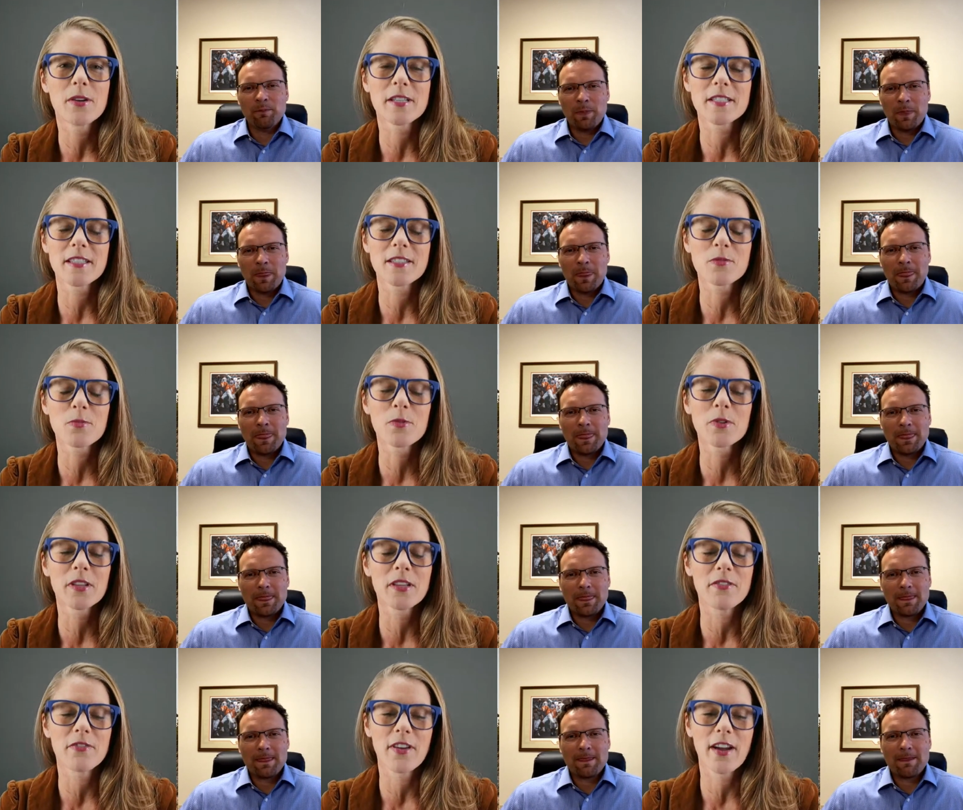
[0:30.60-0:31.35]
Speaker 1: because it's
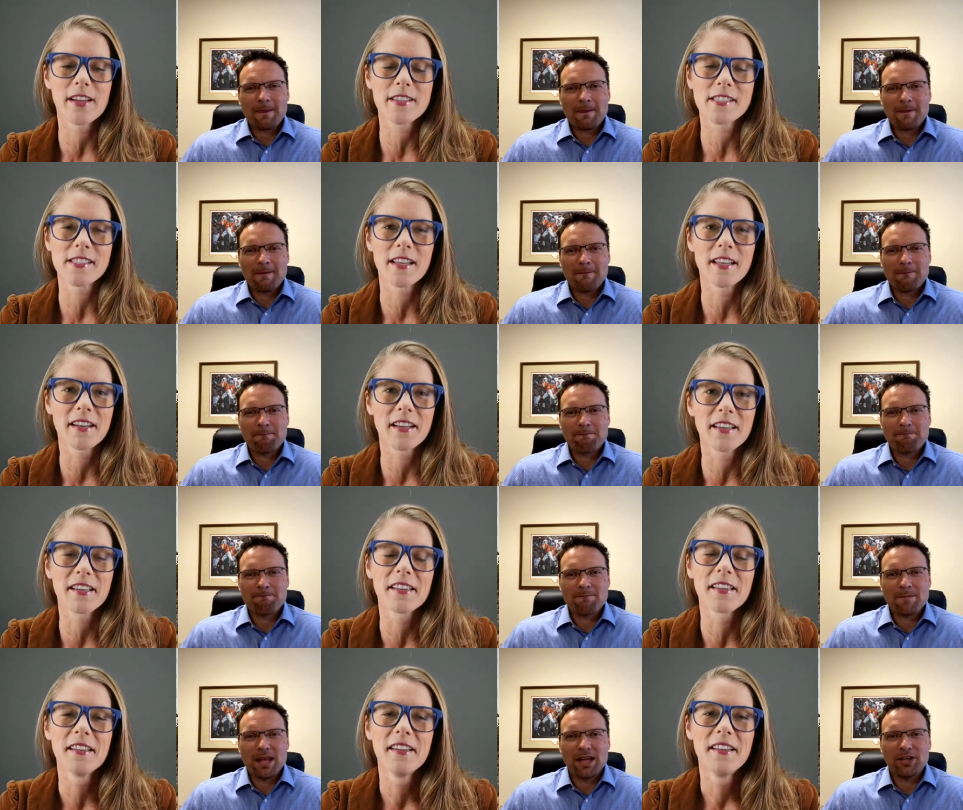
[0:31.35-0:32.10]
really
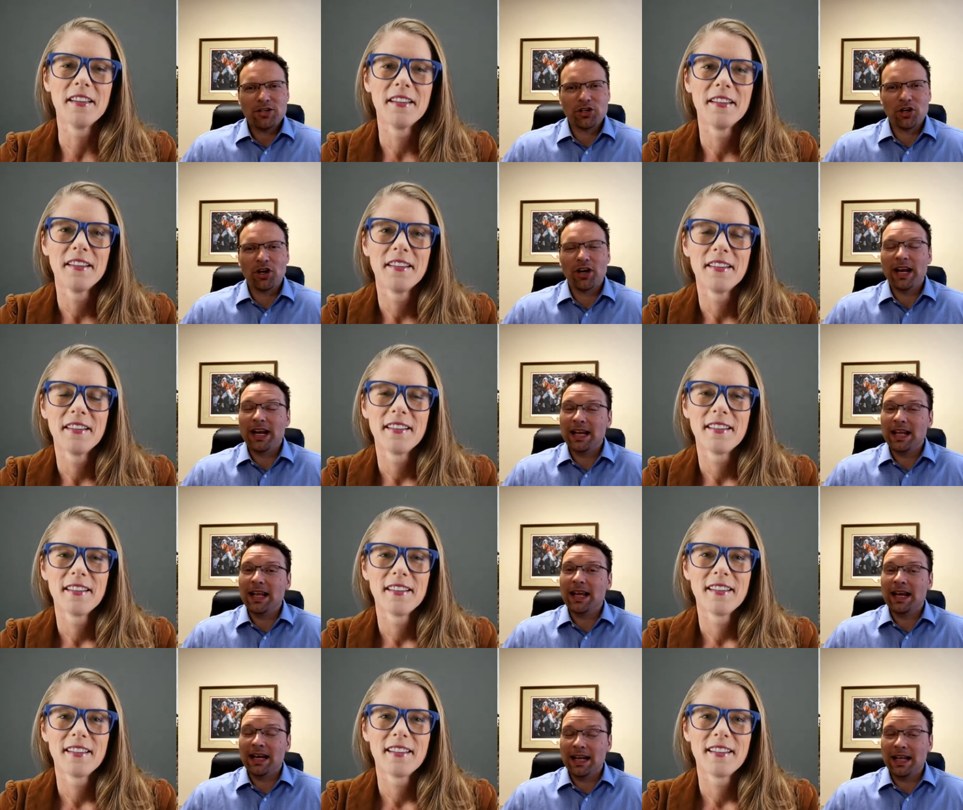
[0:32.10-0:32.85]
fascinating?
Speaker 2: Sure, it,
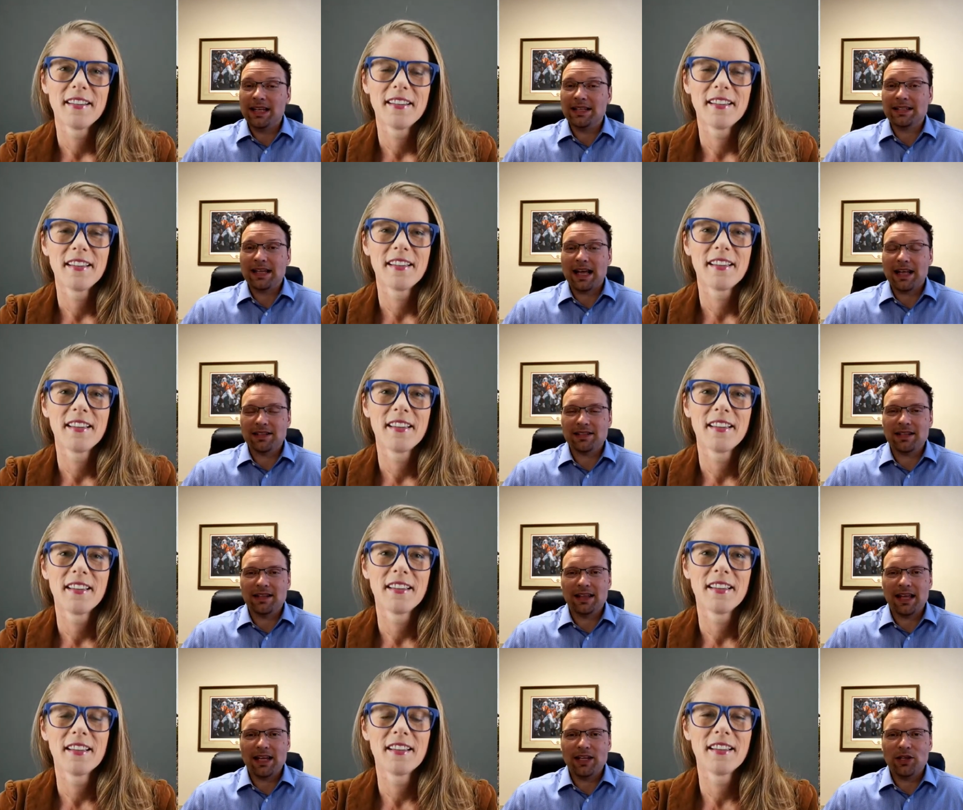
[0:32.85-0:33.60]
it is,
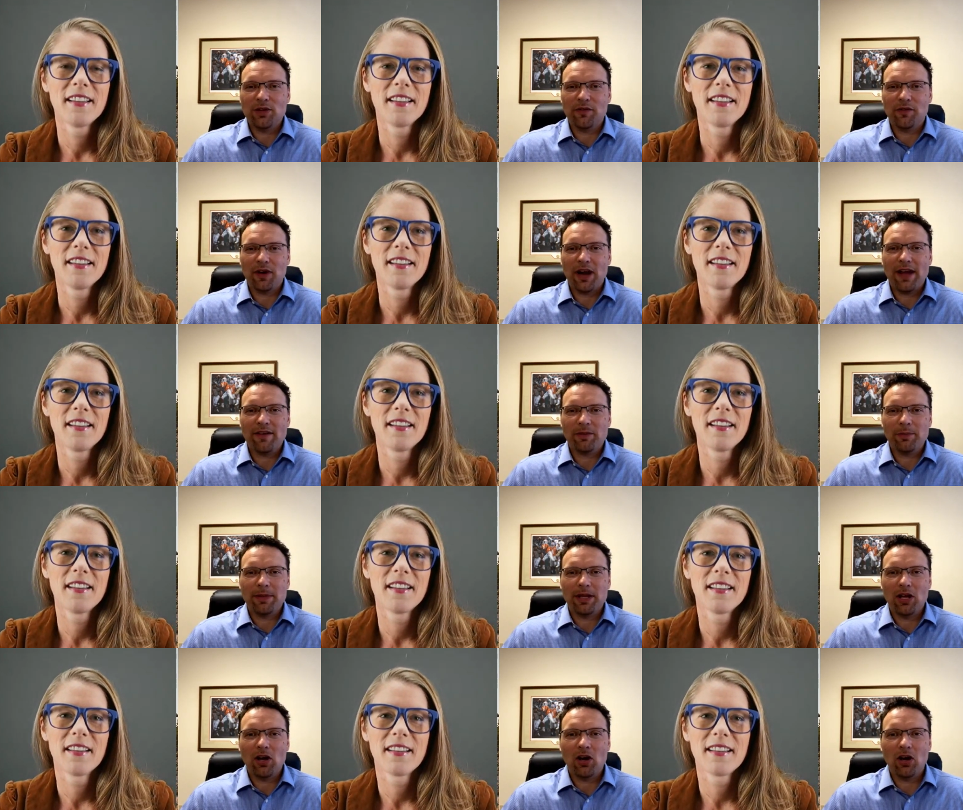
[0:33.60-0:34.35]
Alison. Thank you for
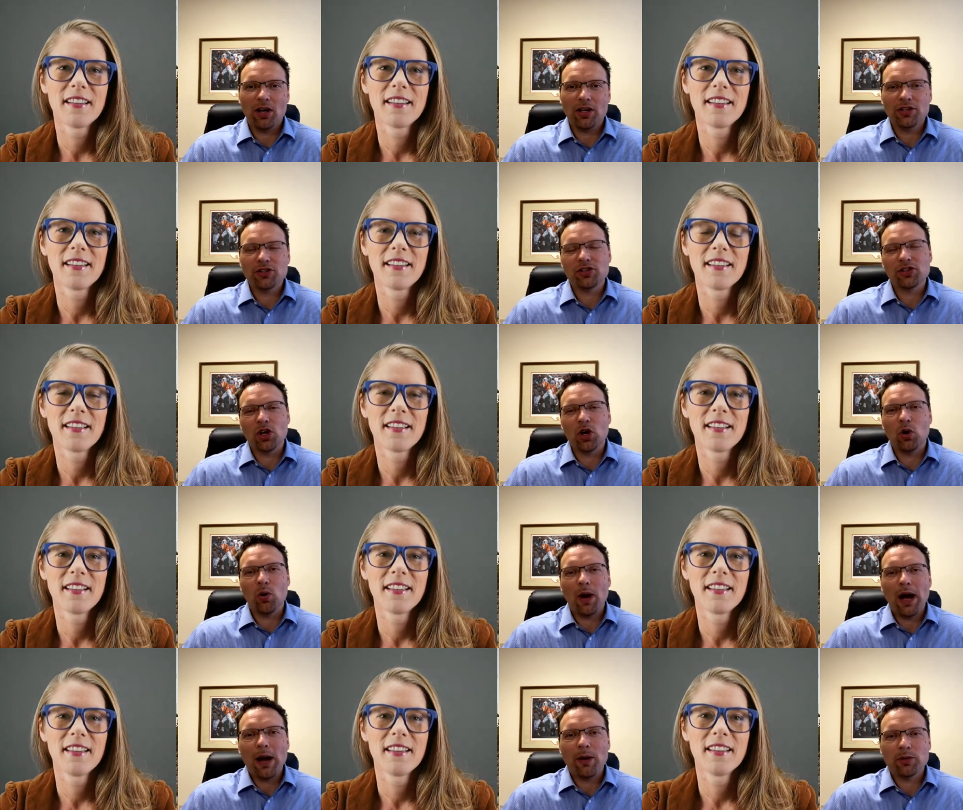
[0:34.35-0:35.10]
having me on.
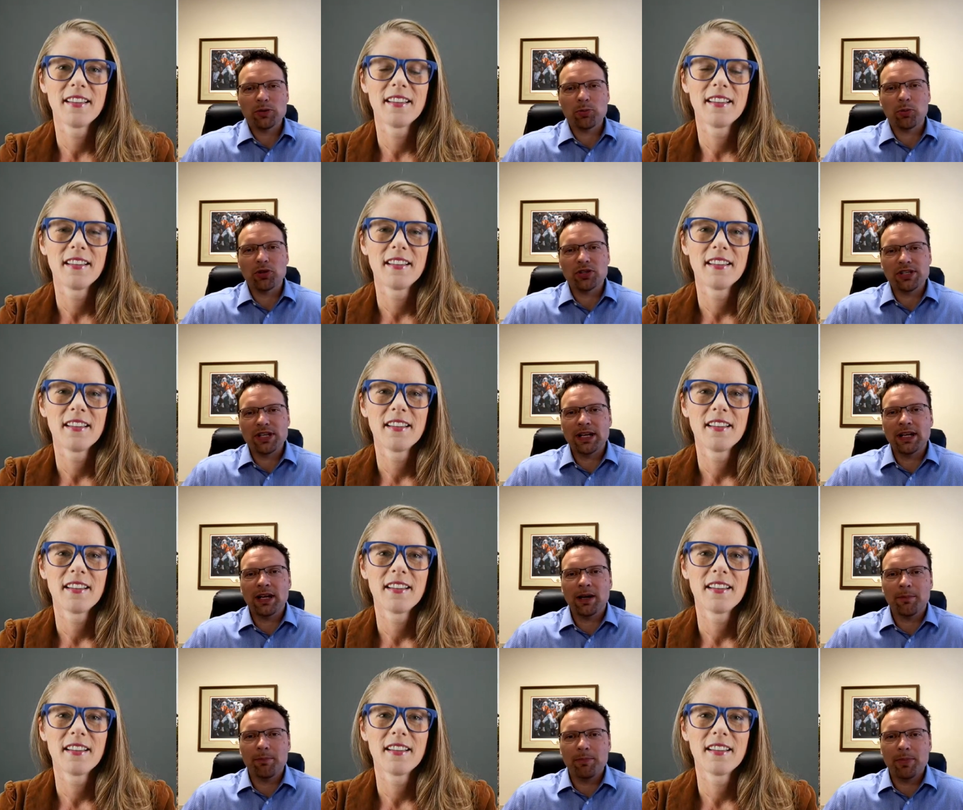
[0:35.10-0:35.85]
So I was
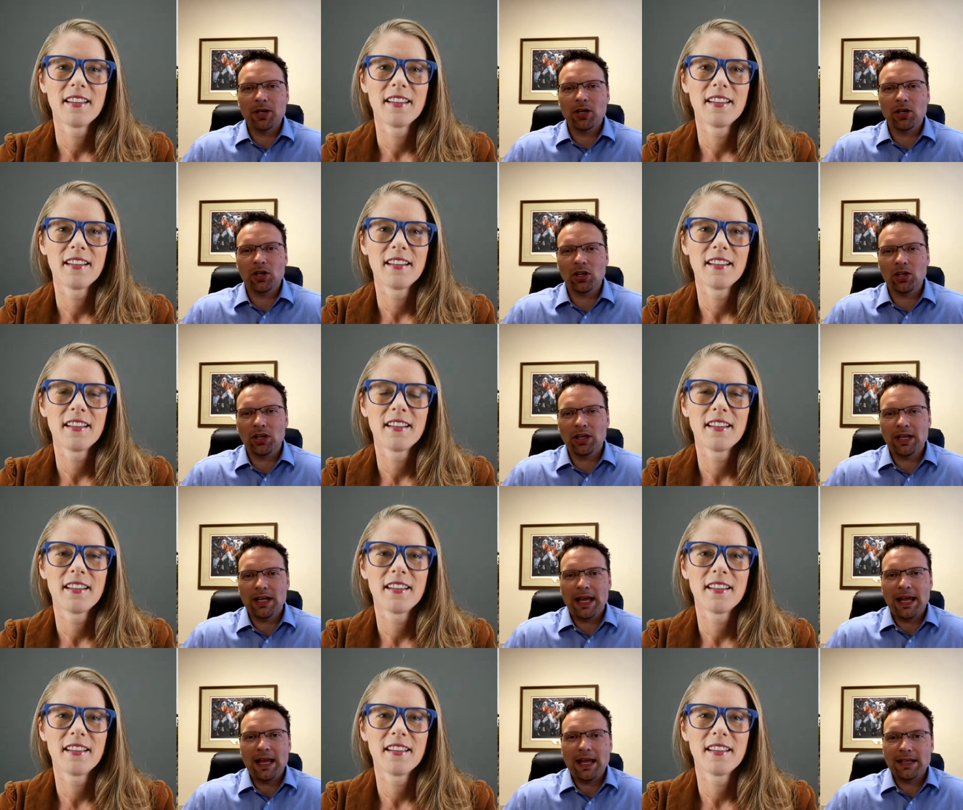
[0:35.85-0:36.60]
presenting a
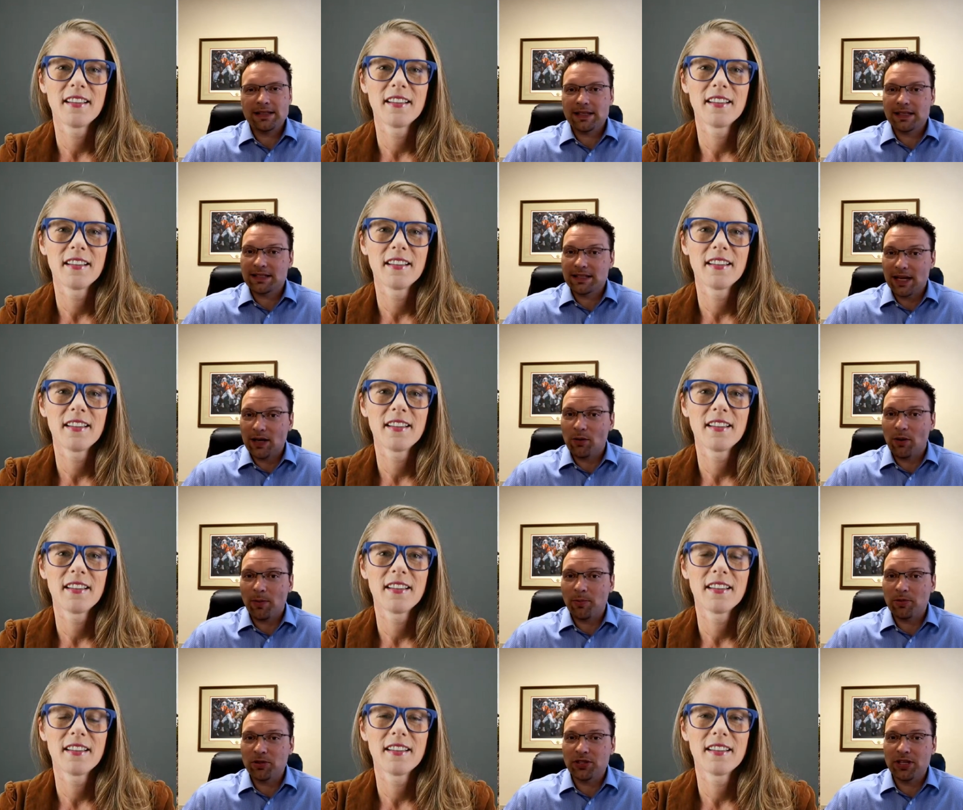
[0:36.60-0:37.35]
bill as a state
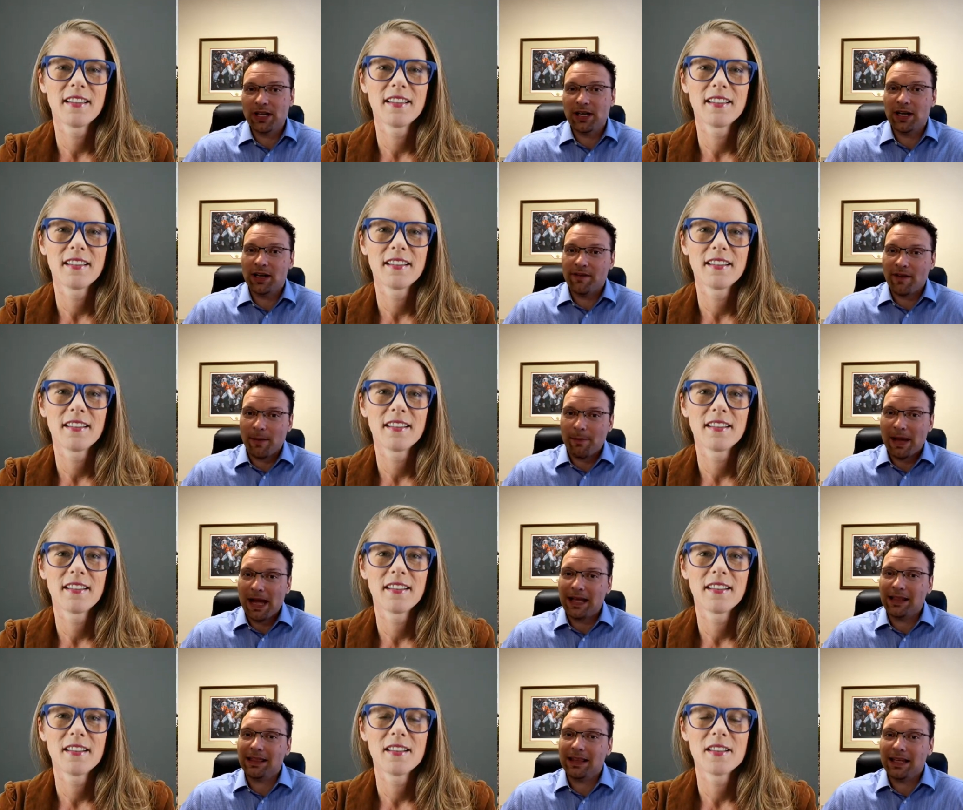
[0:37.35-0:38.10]
representative. I'm at